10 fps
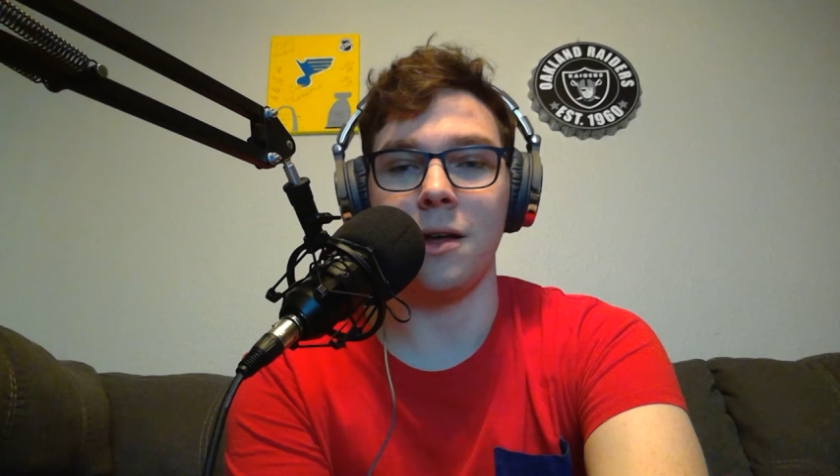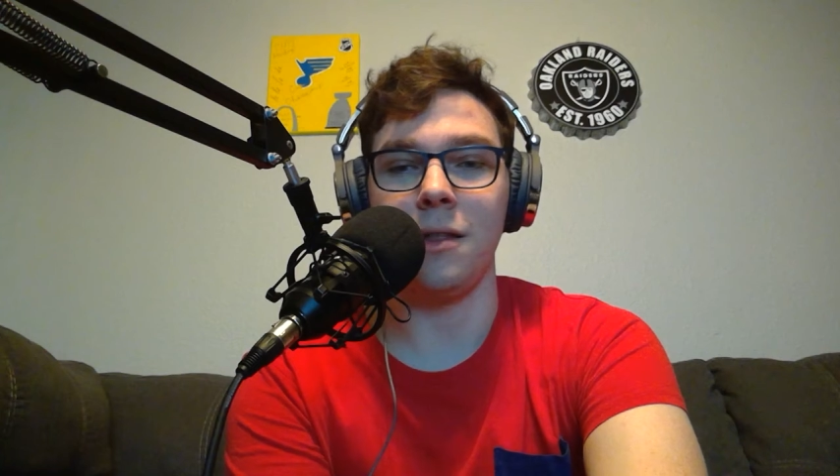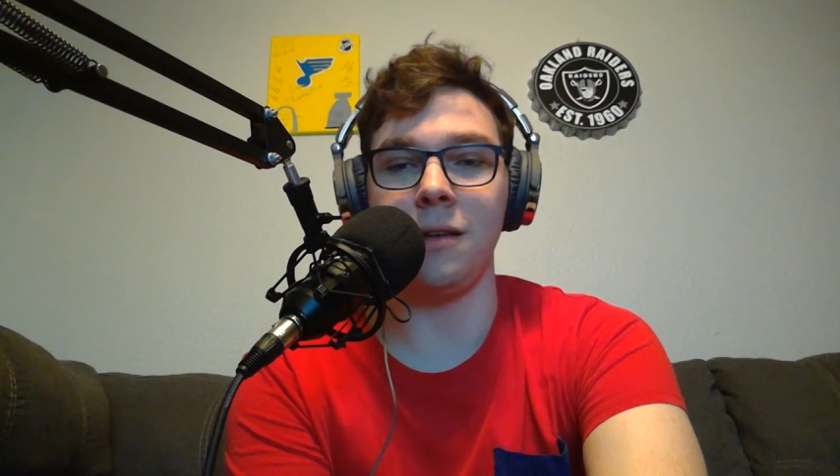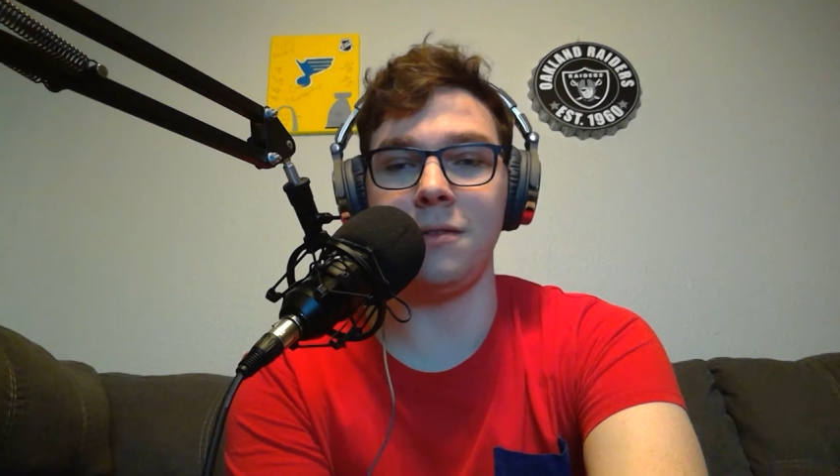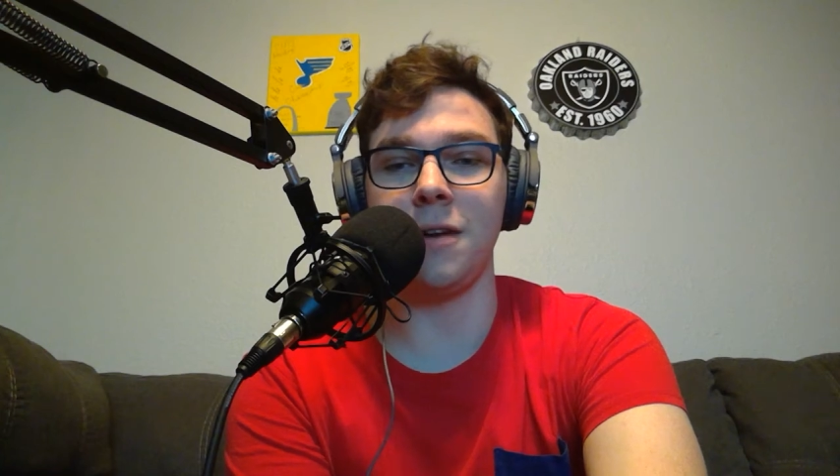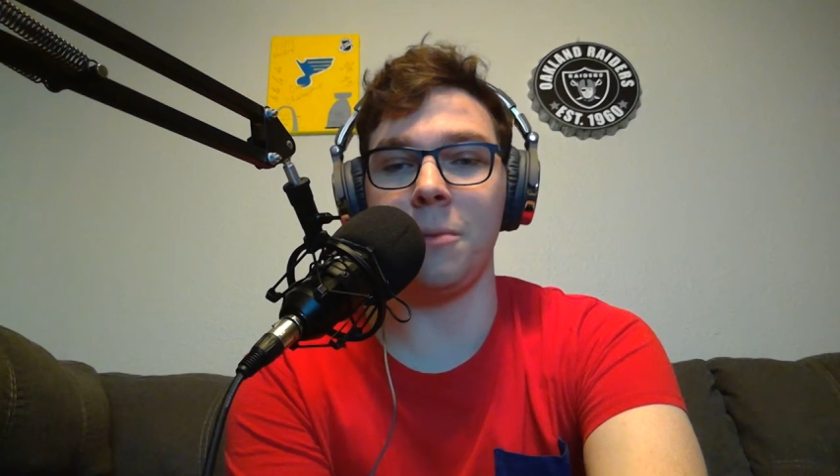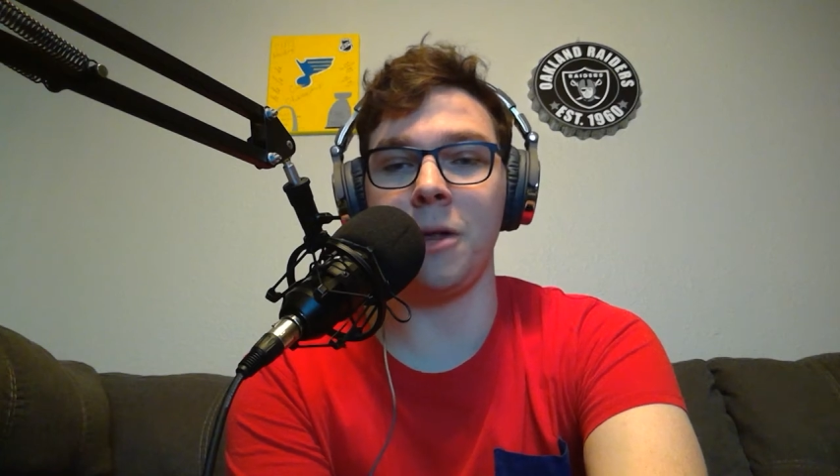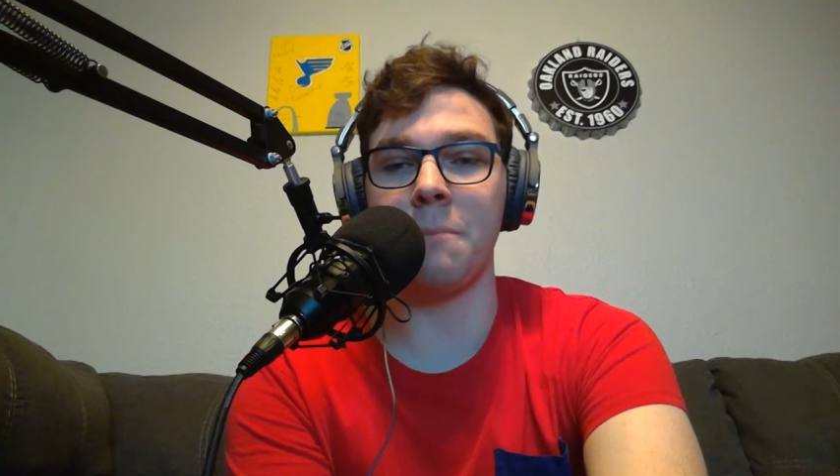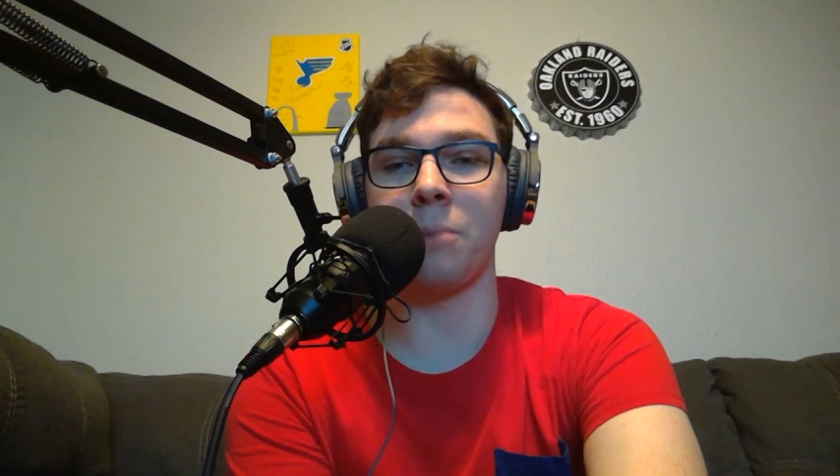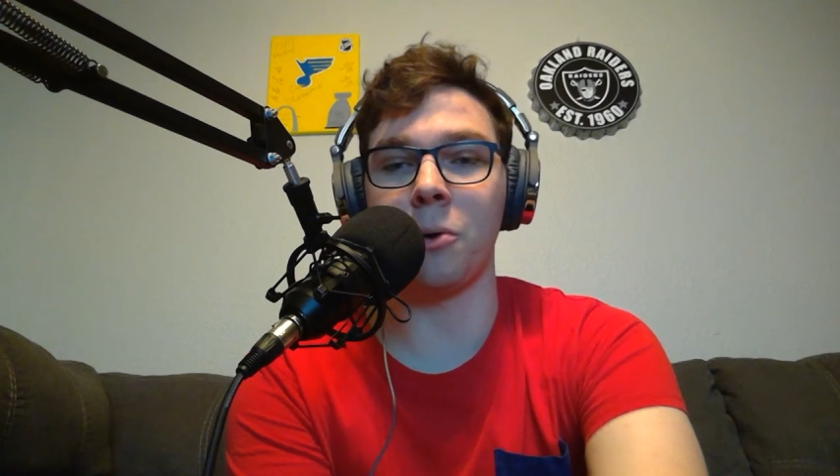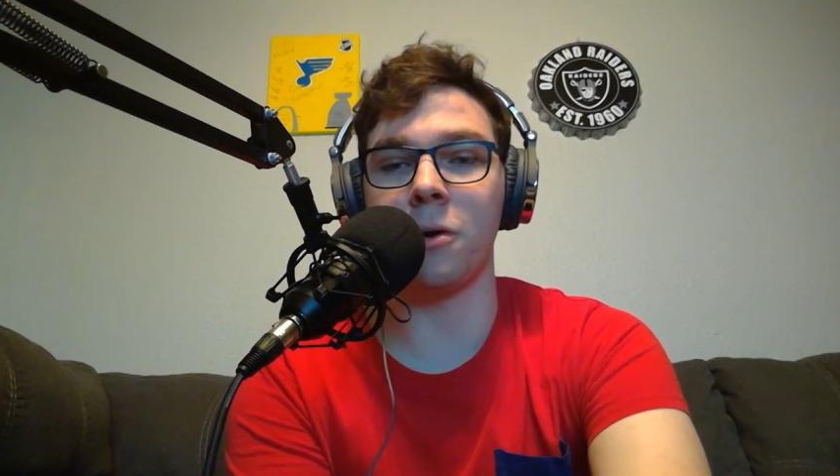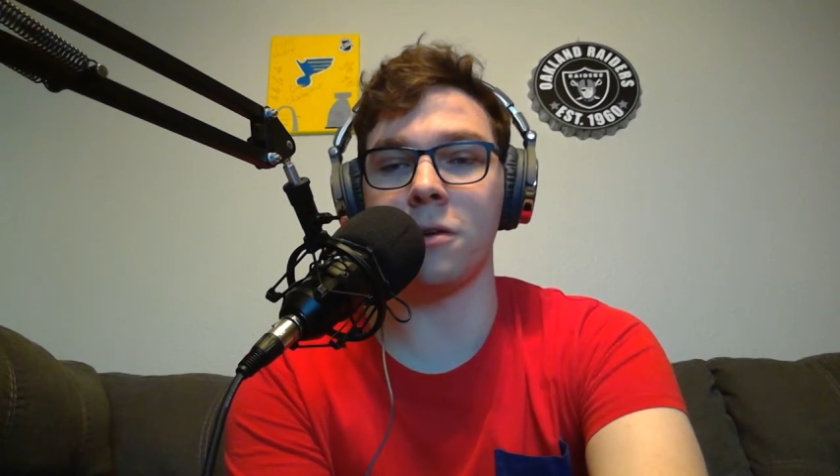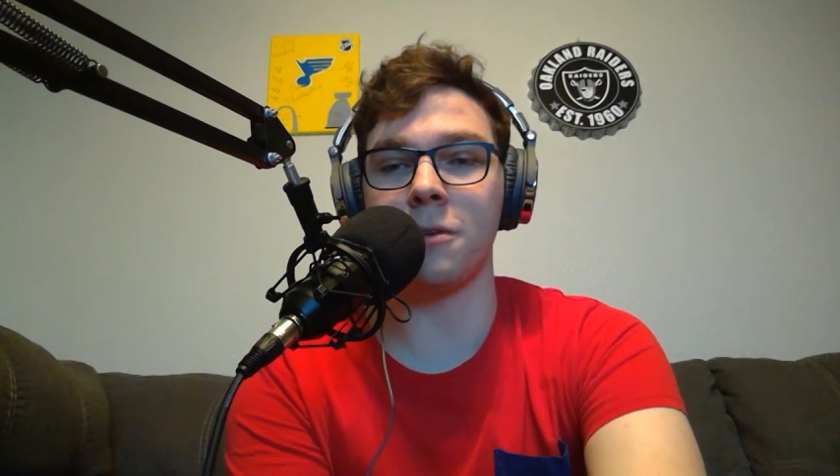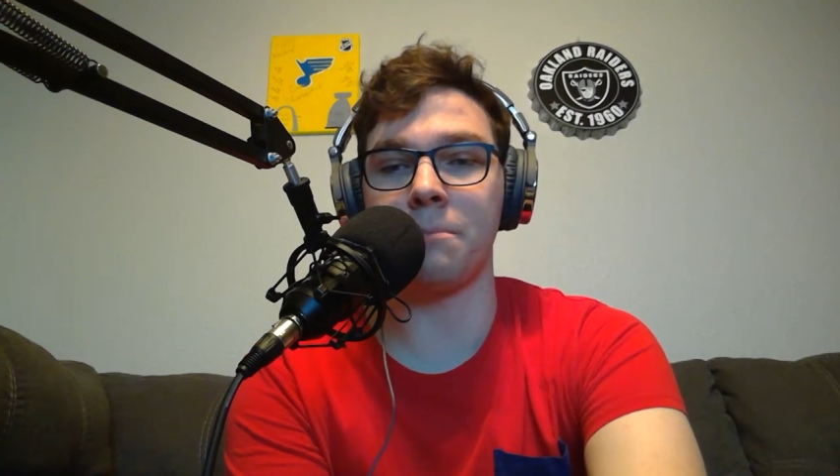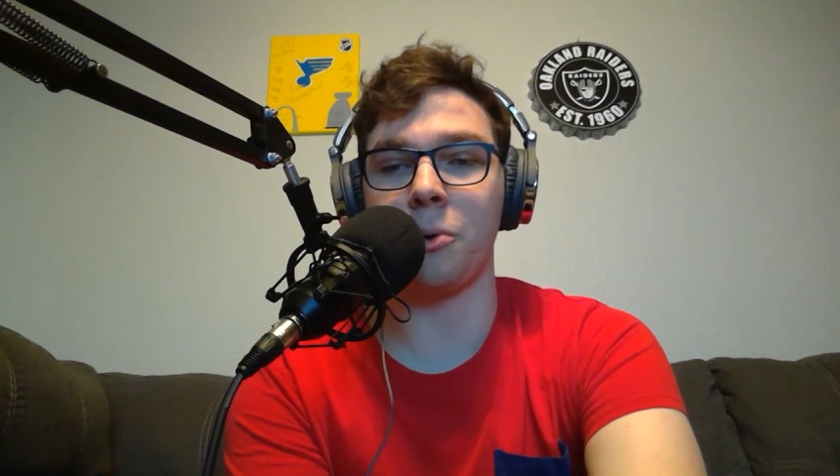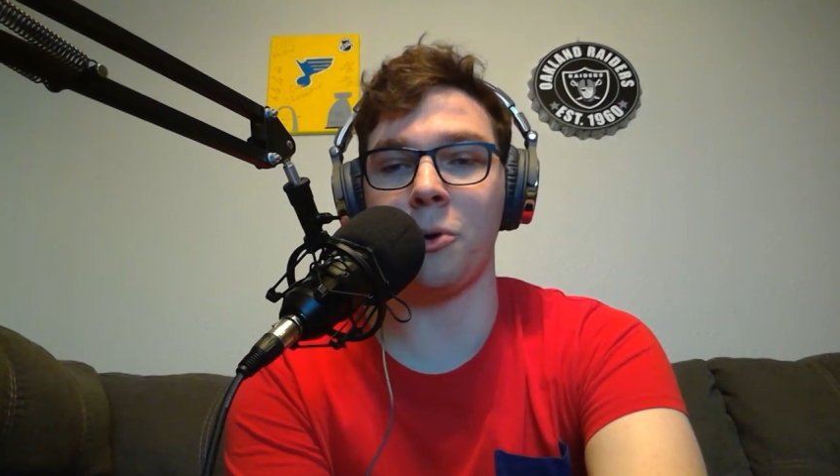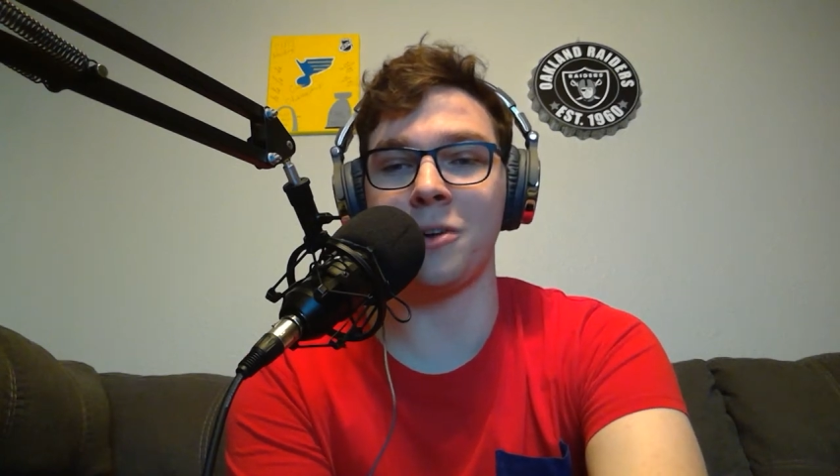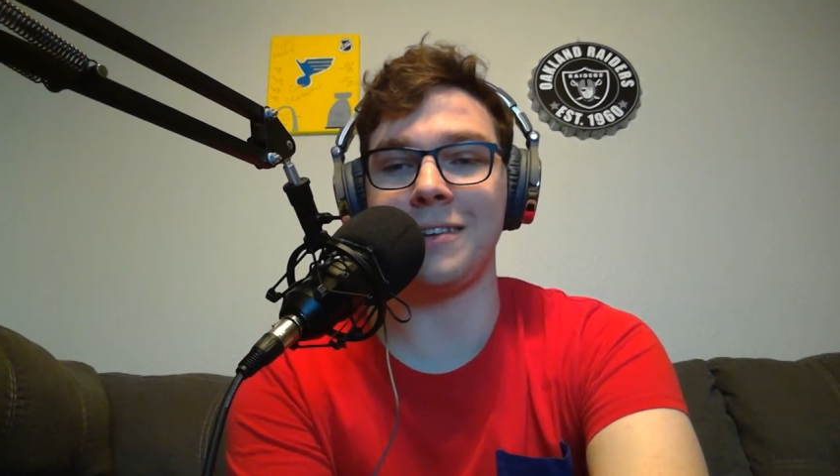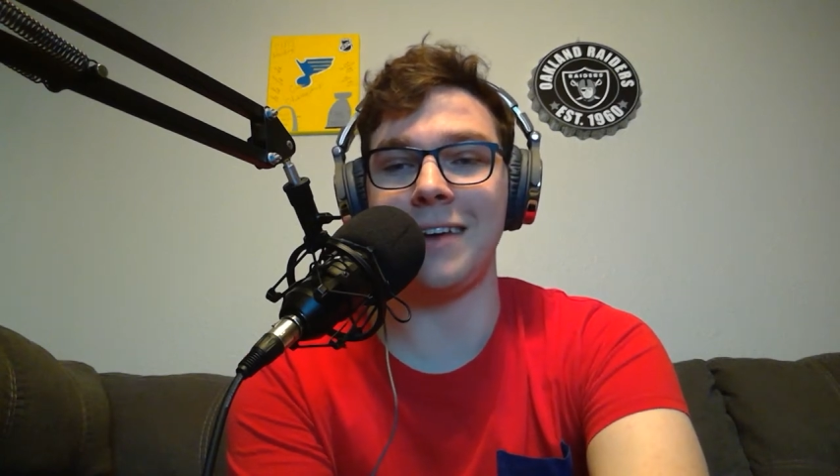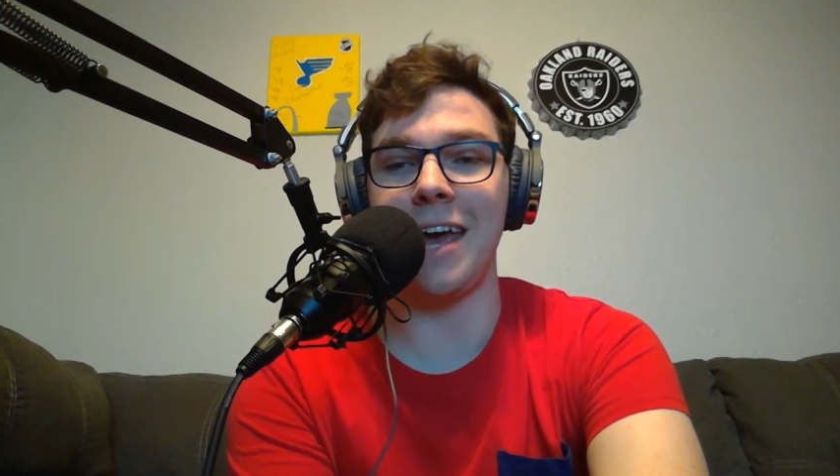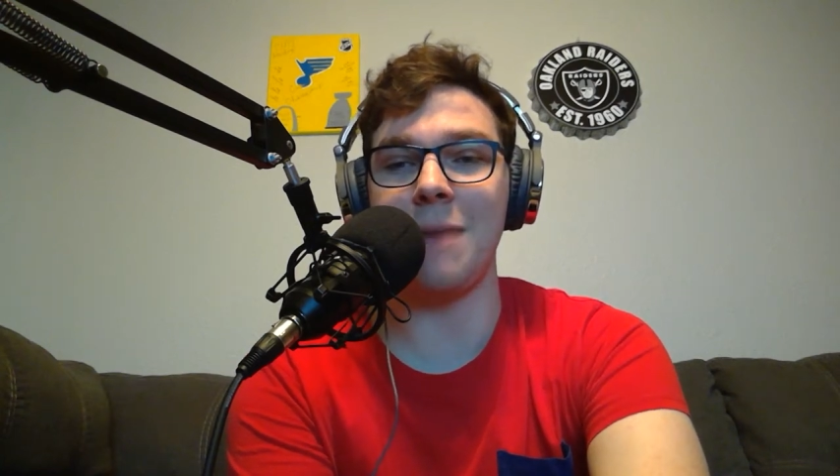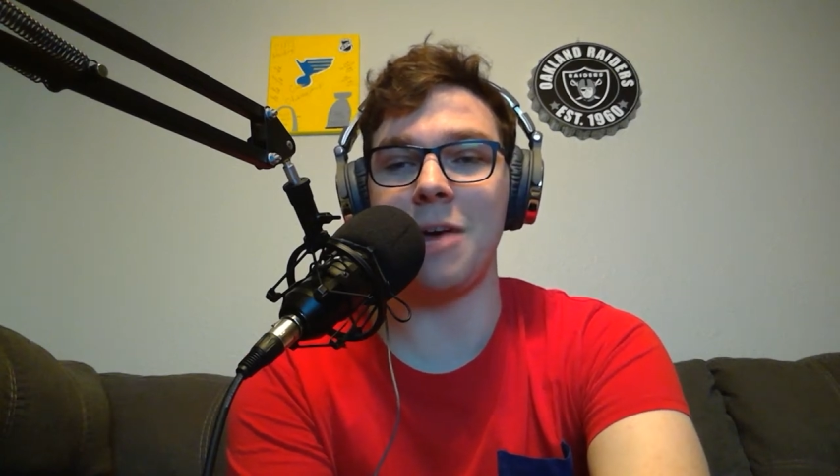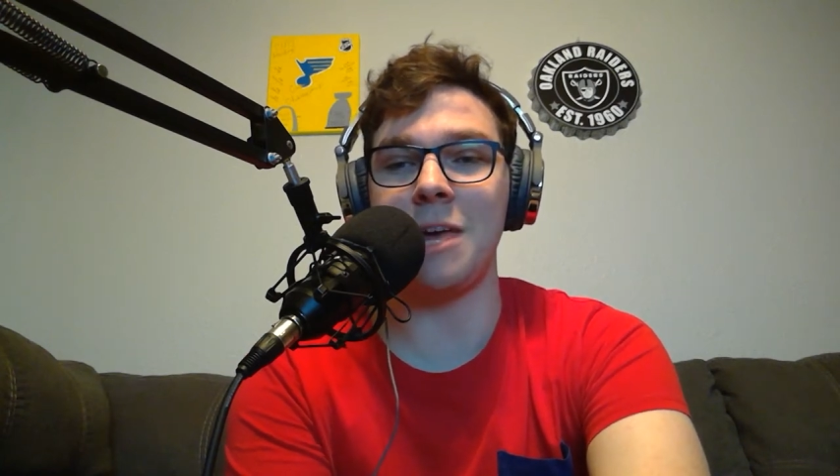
The NCAA board supports name,